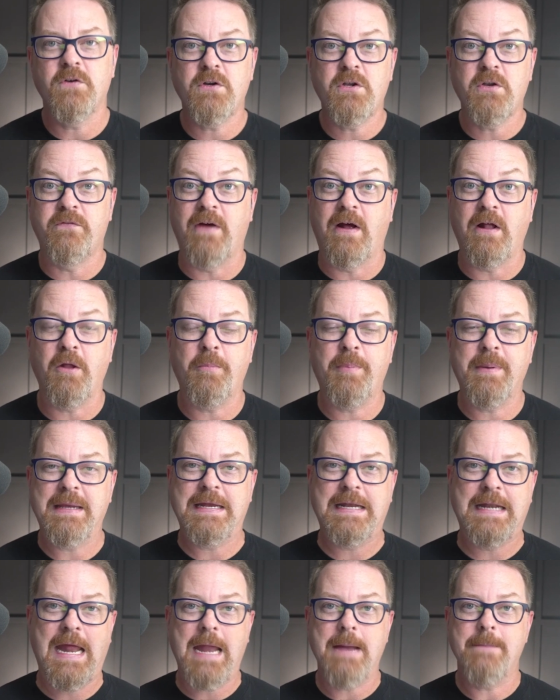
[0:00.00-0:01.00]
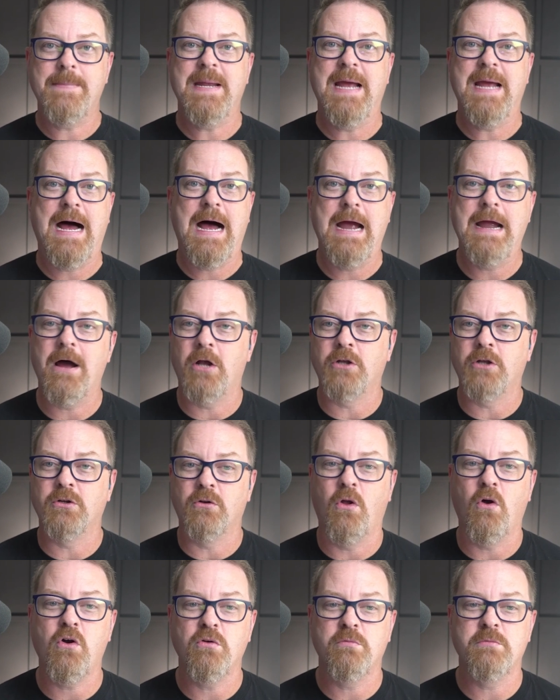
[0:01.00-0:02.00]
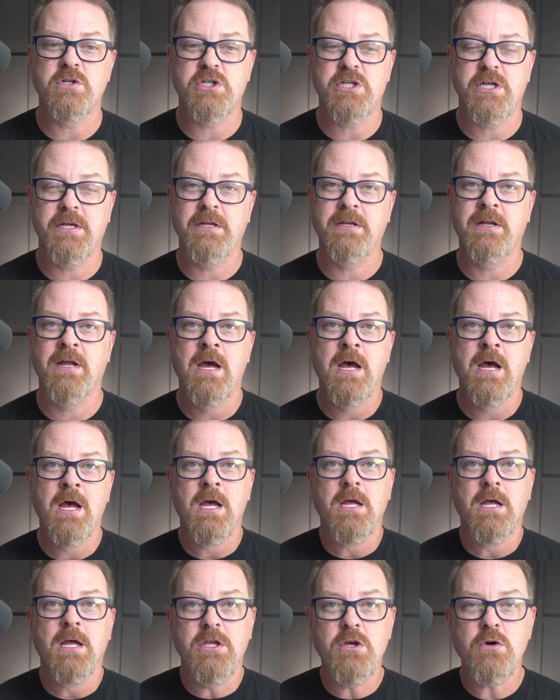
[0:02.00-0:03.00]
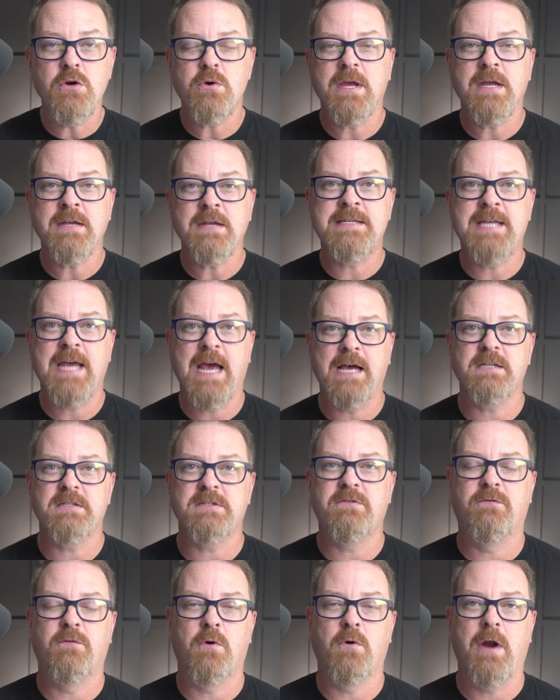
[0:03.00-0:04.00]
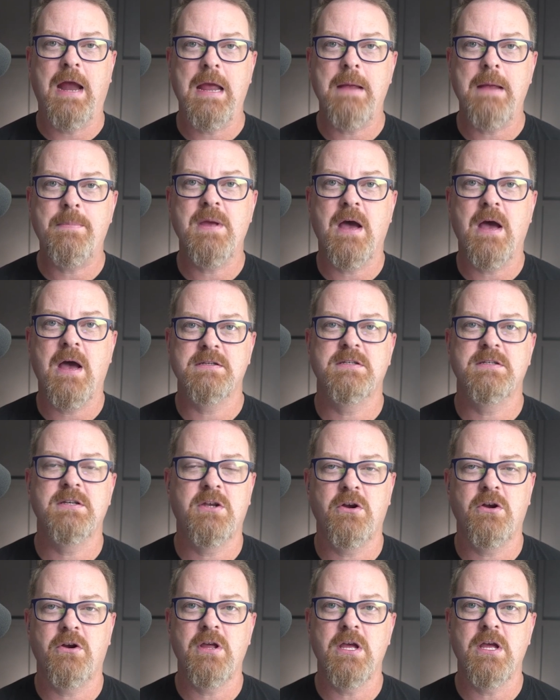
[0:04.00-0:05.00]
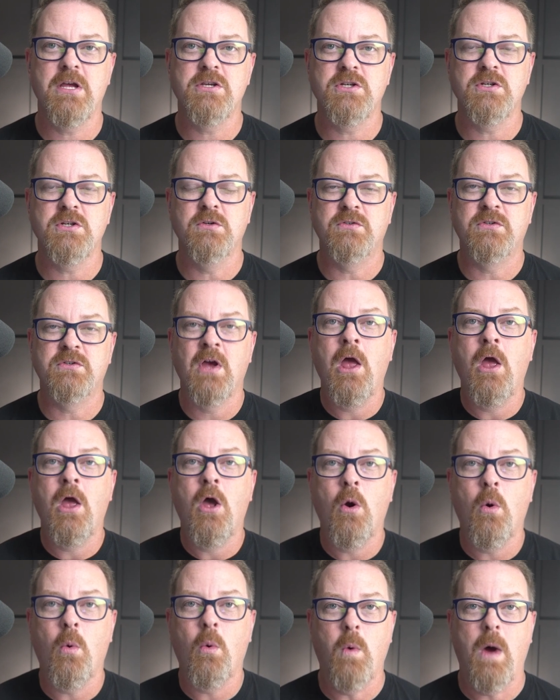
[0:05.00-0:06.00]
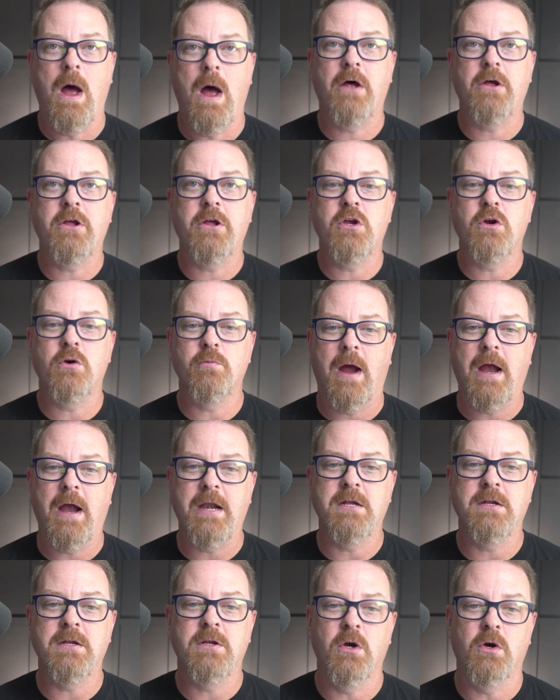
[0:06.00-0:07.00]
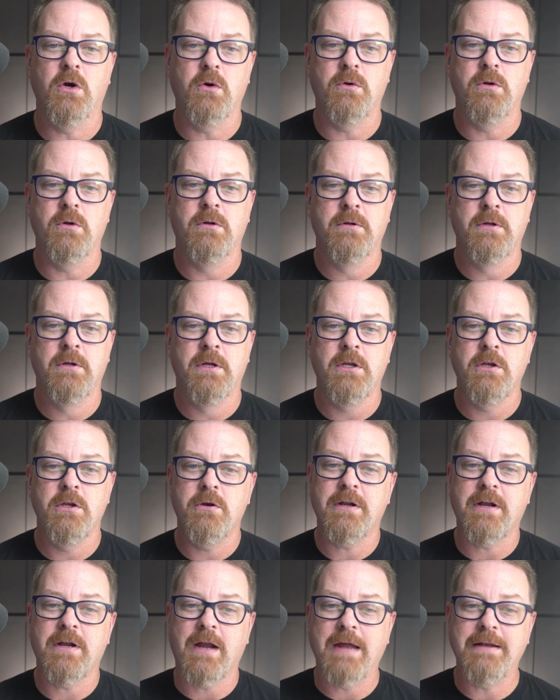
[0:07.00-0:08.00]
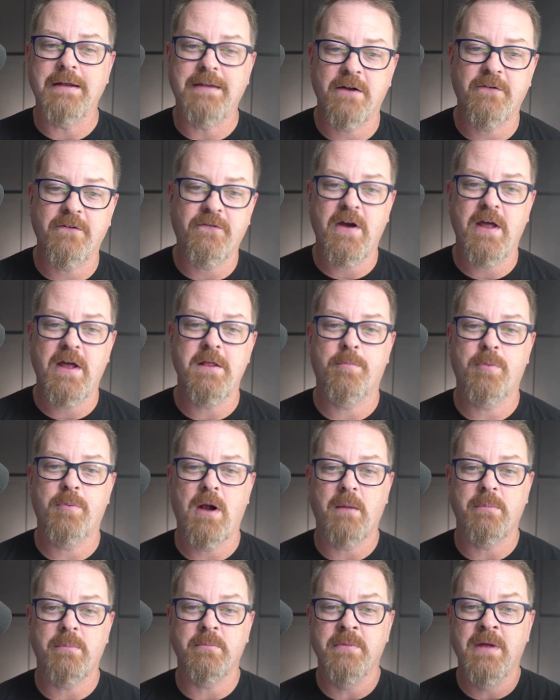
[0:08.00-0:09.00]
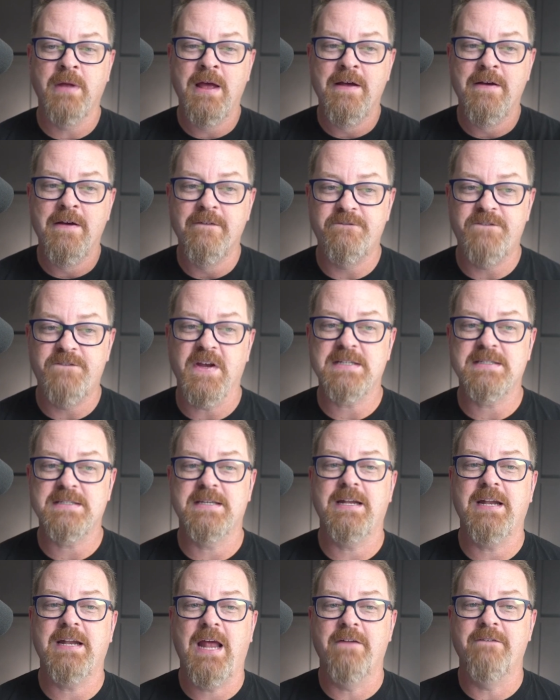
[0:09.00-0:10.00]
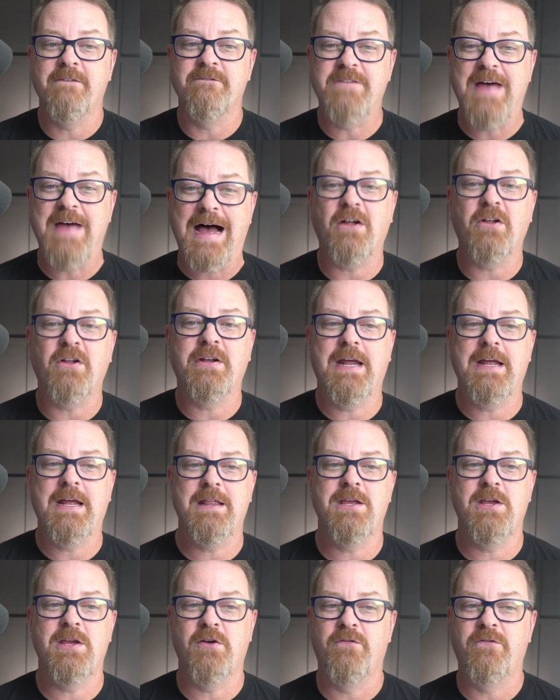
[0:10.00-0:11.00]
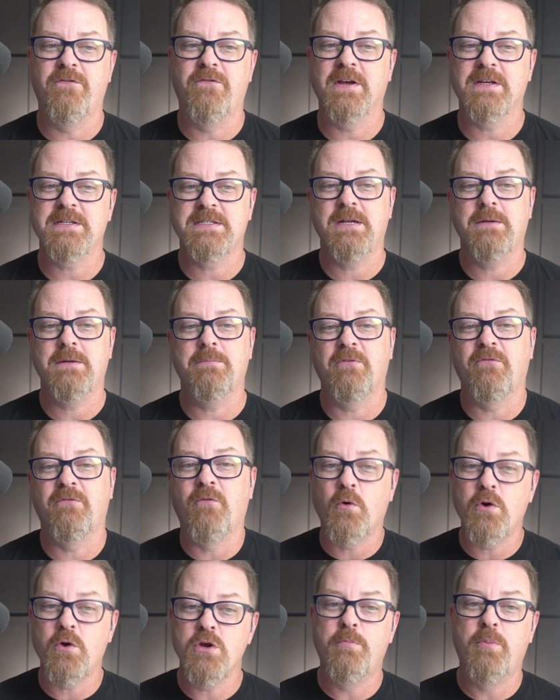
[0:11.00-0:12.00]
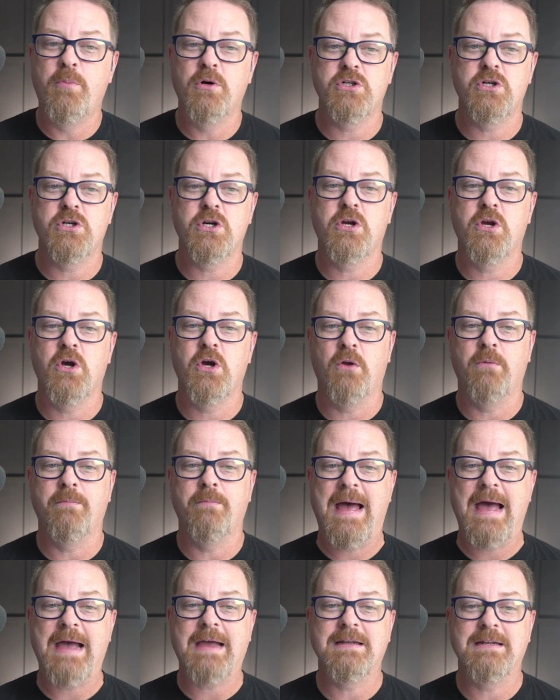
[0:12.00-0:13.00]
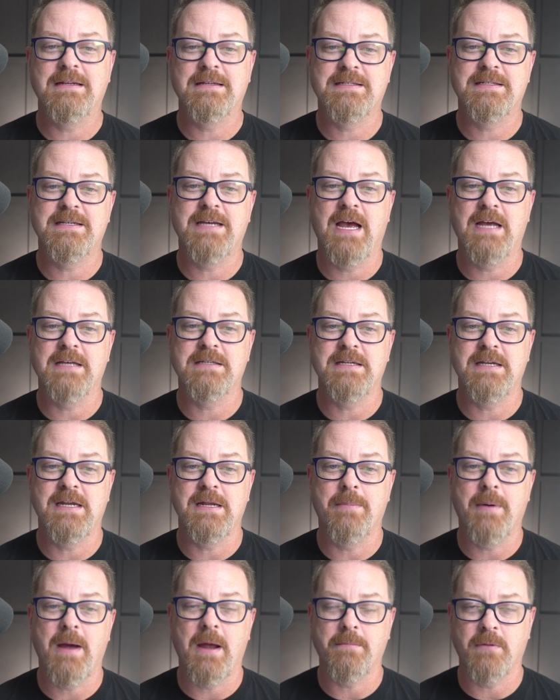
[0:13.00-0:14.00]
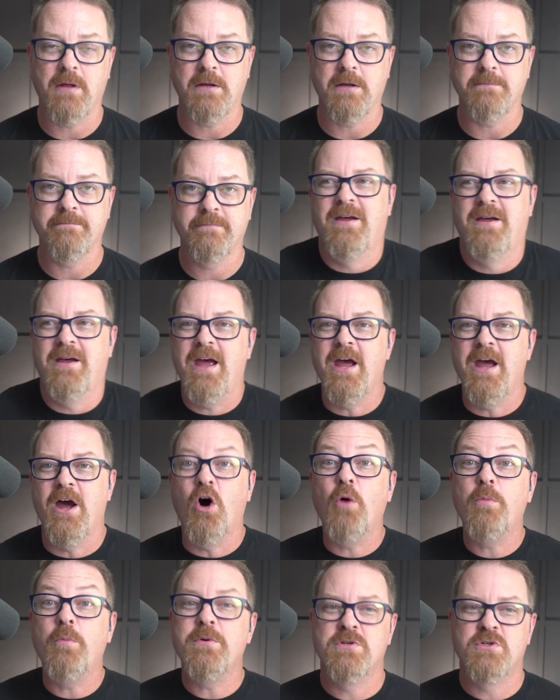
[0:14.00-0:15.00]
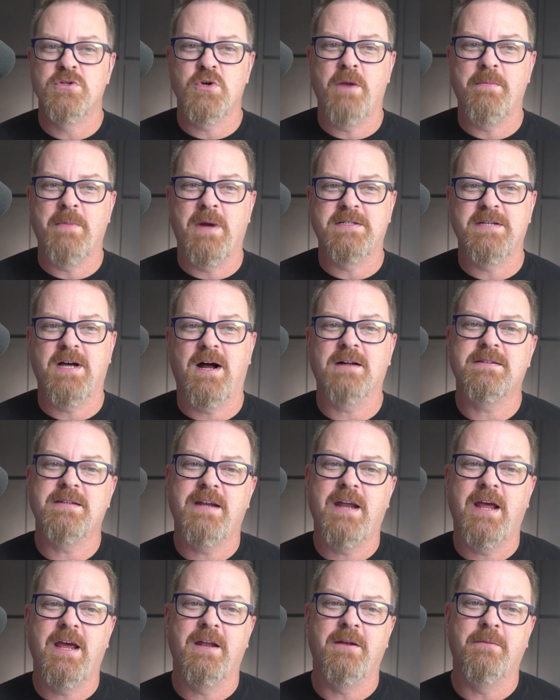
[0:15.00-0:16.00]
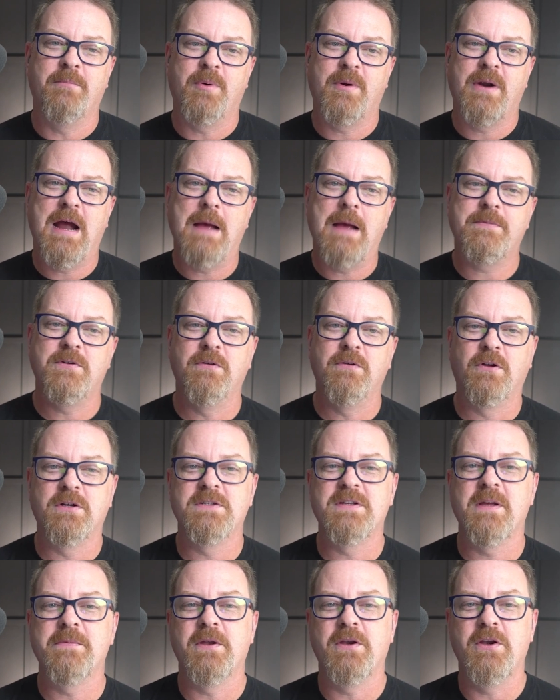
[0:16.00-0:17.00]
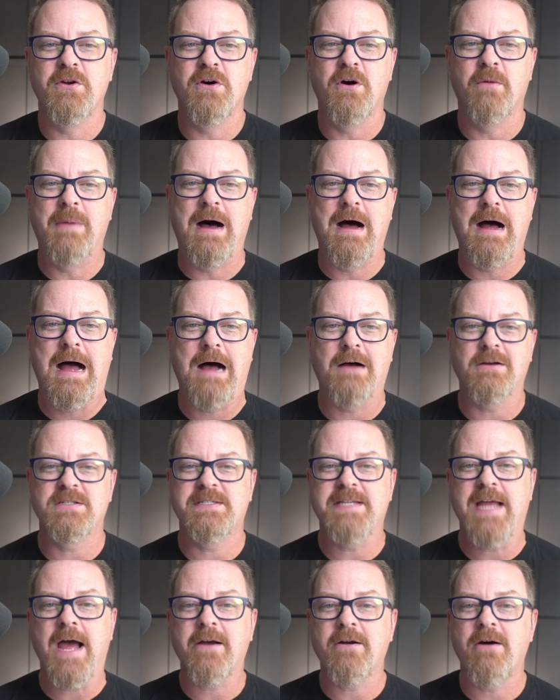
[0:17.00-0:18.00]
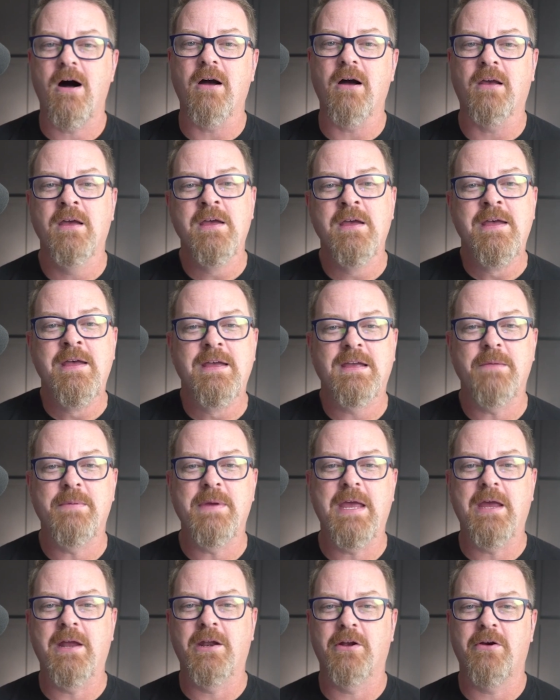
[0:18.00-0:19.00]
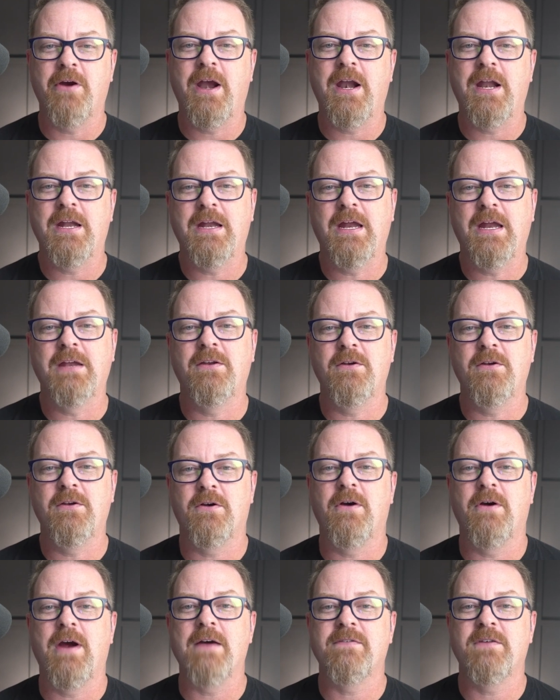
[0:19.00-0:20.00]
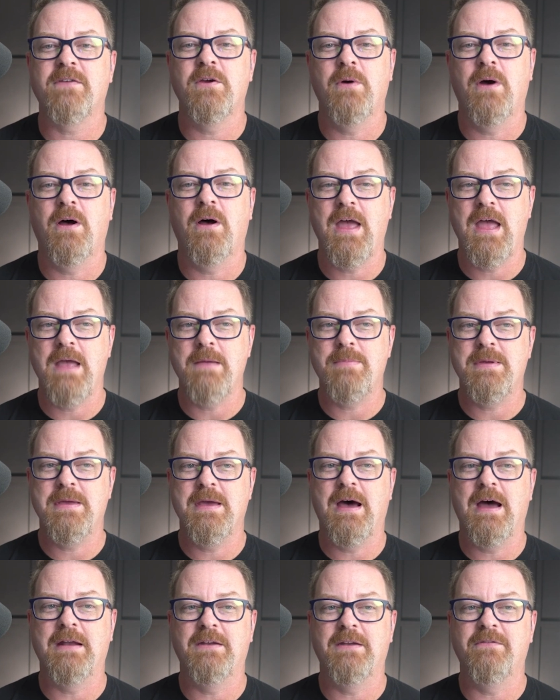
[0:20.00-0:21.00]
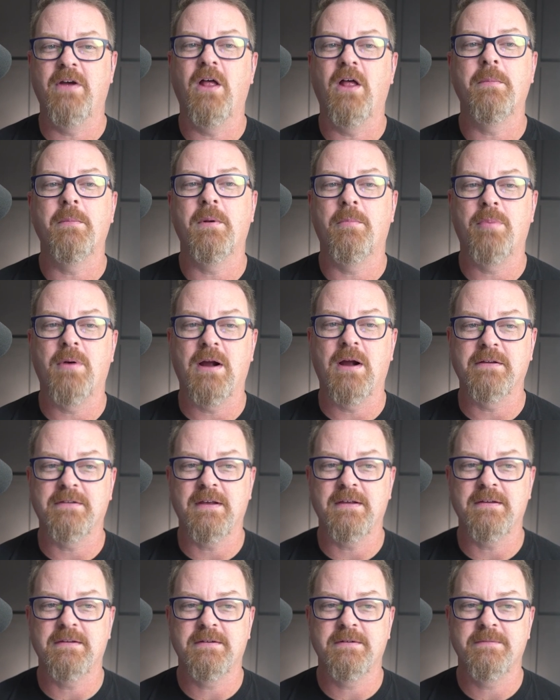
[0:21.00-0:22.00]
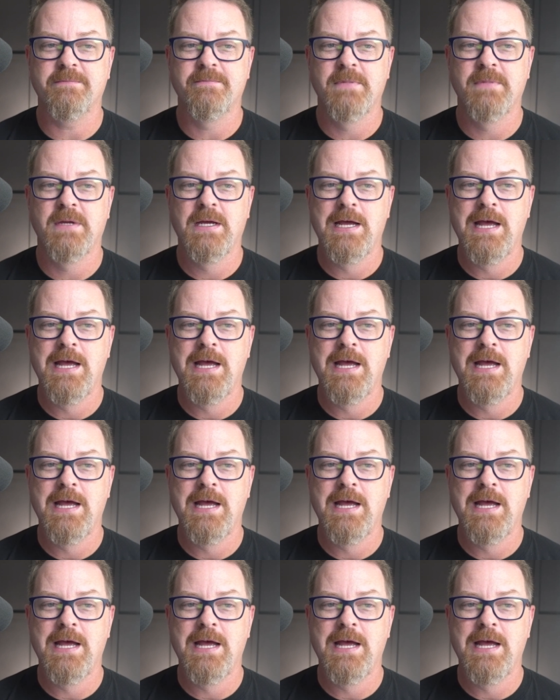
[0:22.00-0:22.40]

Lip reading: If you're developing an API on your local machine, you can test for API security issues while you're writing code. You can identify the problem, fix it, and validate that you've fixed it before you push your code back into CI/CD pipeline. Hey, I hope you enjoyed my talk today and perhaps you learned something new about how StackHawk can be integrated into your GraphQL API development process.